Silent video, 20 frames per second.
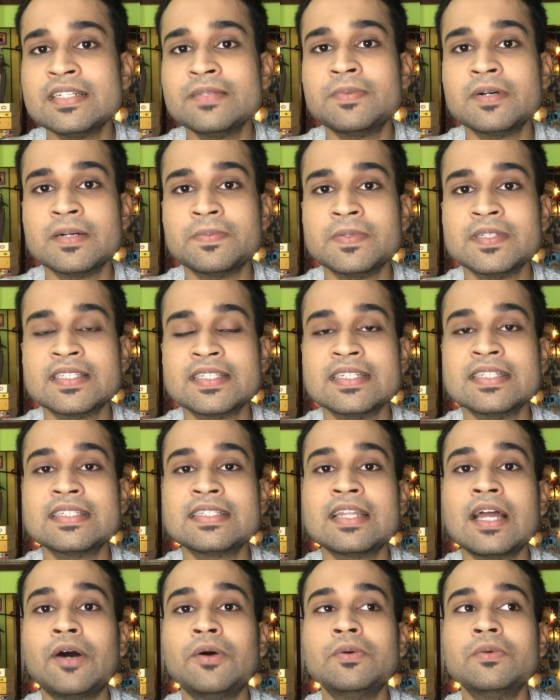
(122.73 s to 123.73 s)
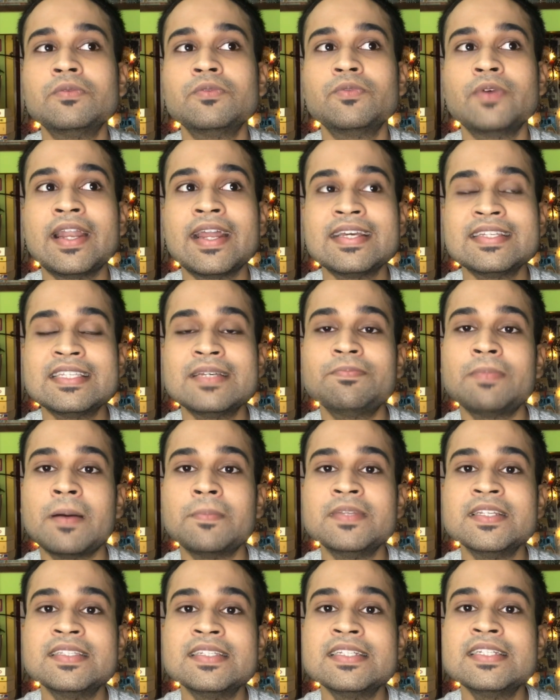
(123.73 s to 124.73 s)
purposes. Now when I say
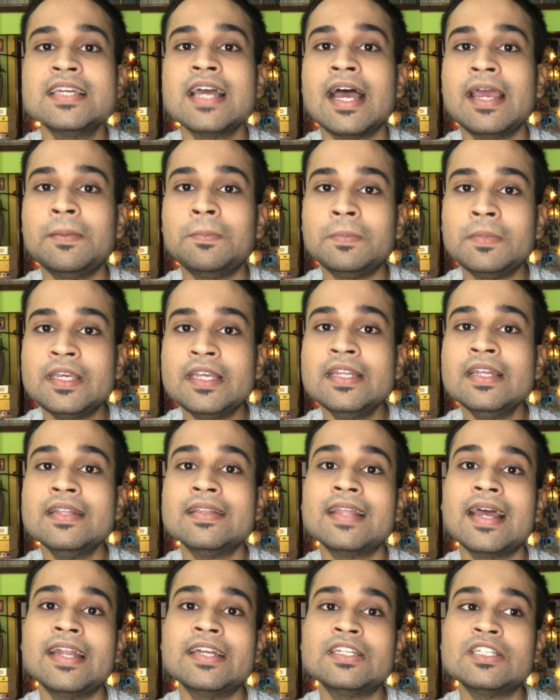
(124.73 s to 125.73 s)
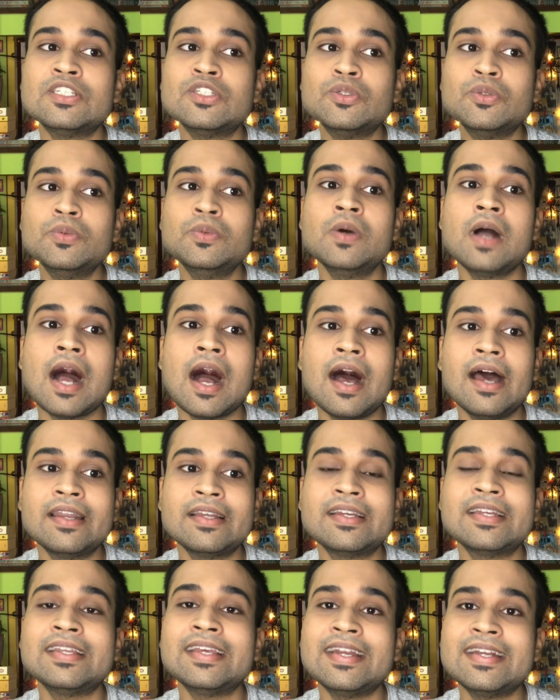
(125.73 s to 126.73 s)
publicity, I mean that you are
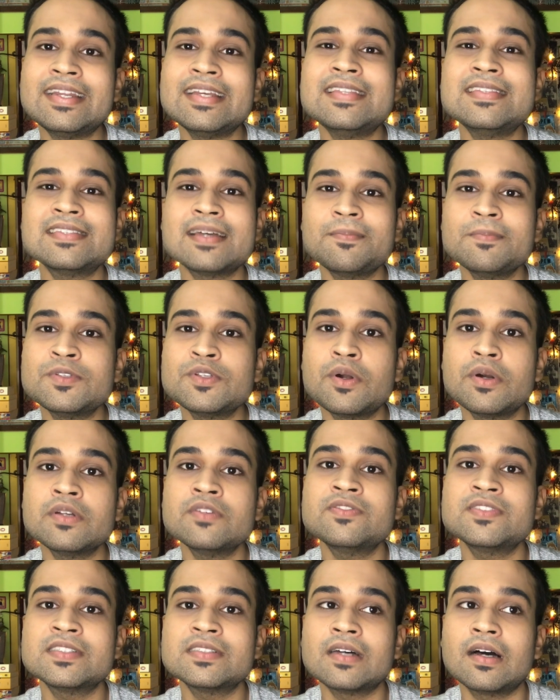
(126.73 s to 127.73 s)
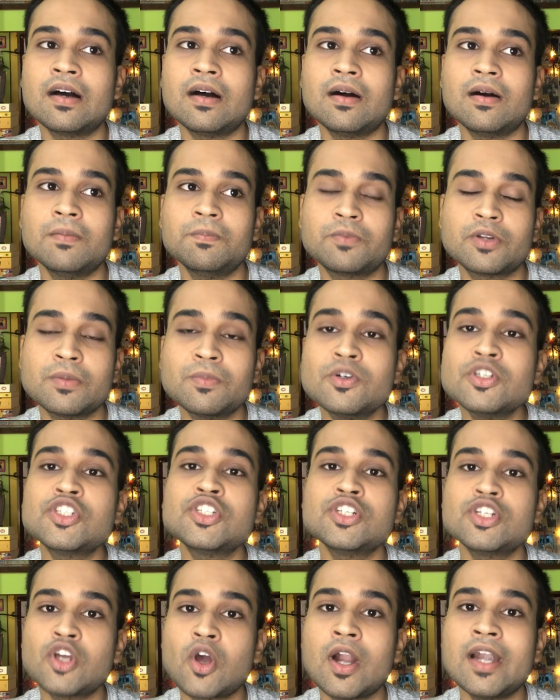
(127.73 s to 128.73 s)
creating some sort of
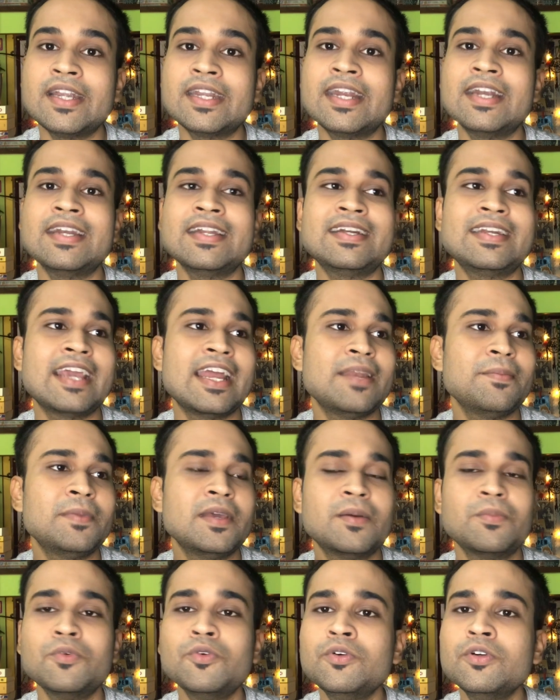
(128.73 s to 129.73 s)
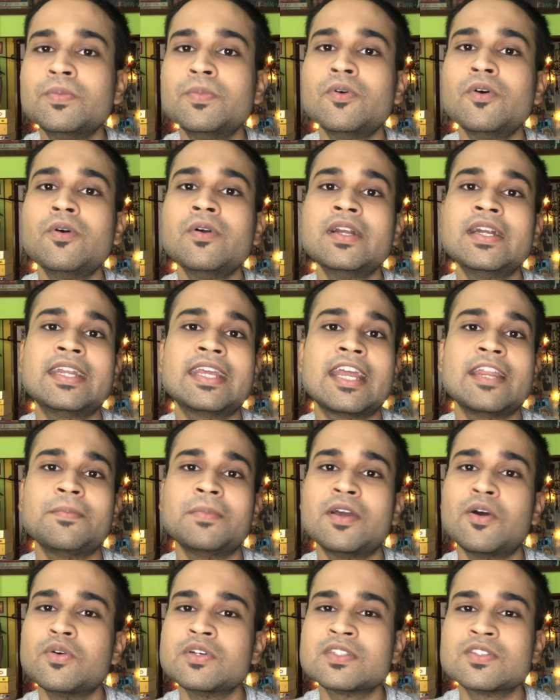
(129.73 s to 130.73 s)
promotional content. It can be a mood board, it can be
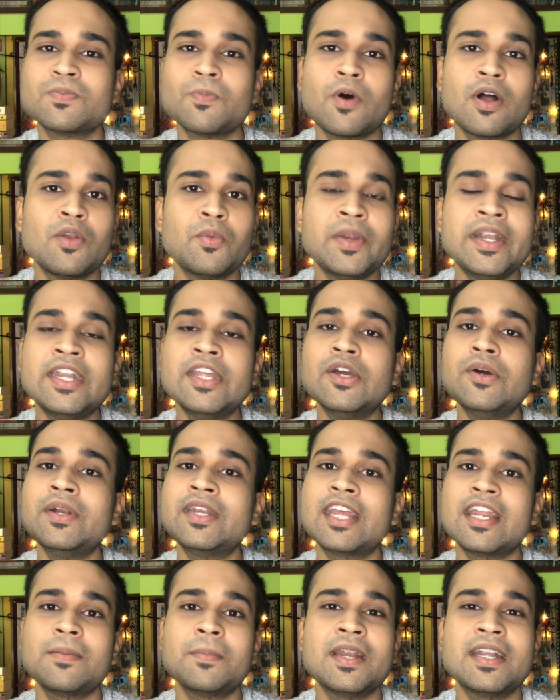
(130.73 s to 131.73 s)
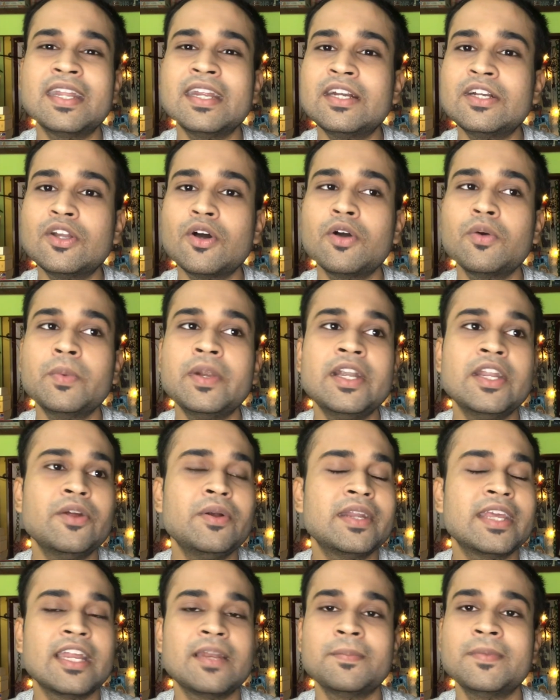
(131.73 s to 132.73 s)
a small video, it can be a TikTok video,
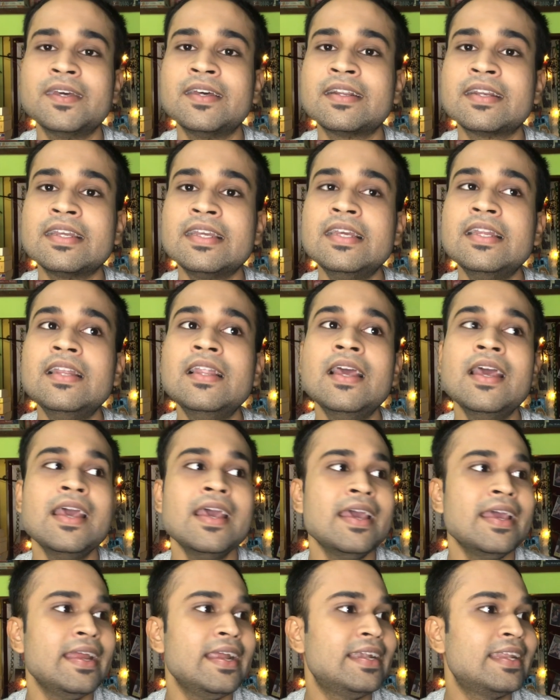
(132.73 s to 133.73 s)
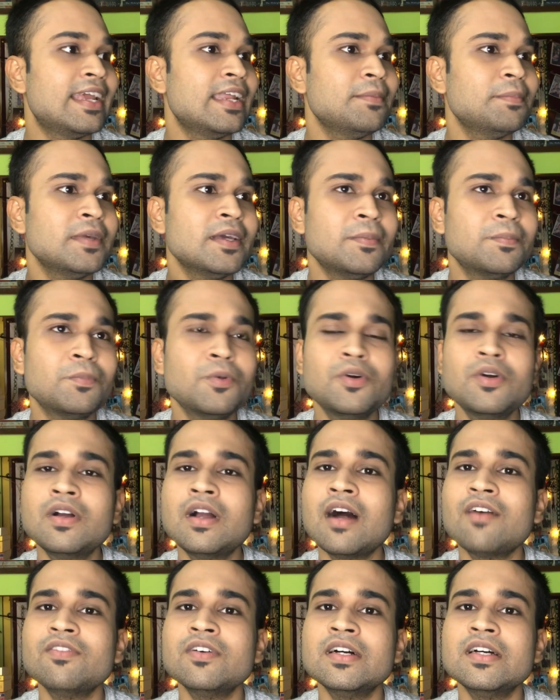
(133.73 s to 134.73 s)
it can be a reel, it can be a book
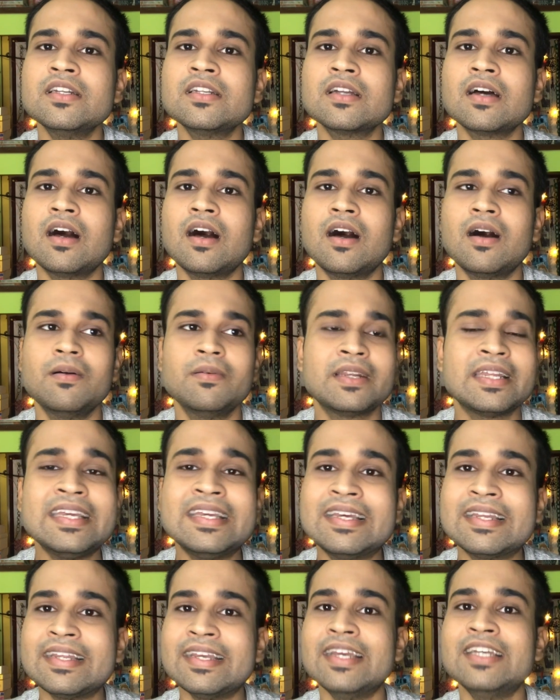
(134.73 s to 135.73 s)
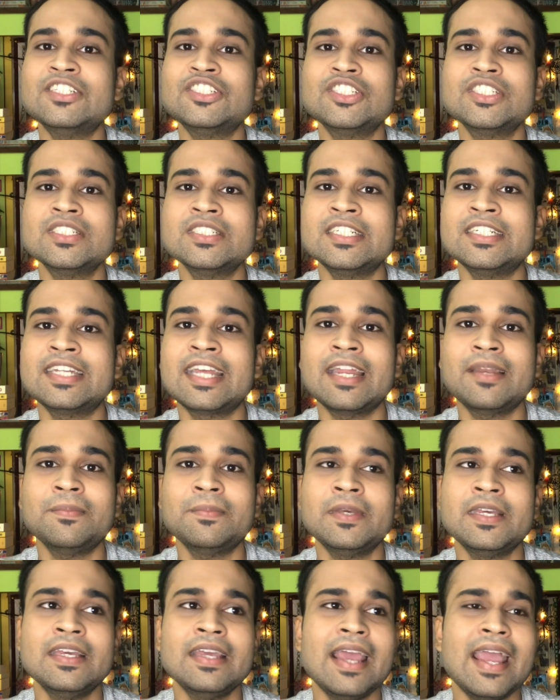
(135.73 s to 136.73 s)
cover recreation, it can
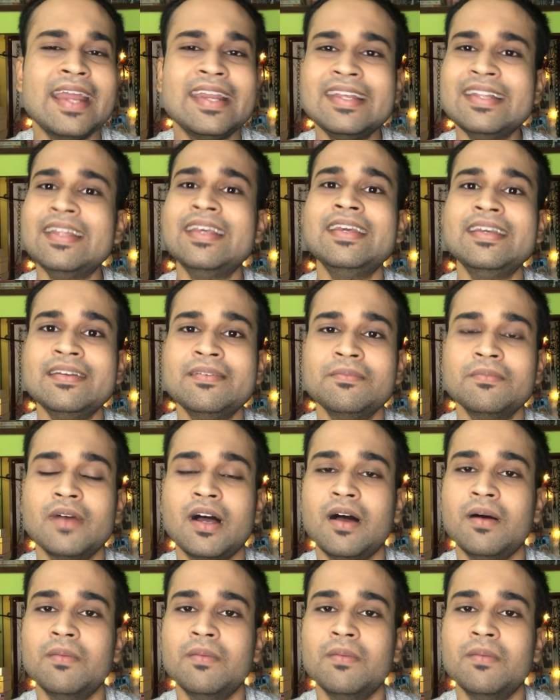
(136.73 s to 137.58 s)
be anything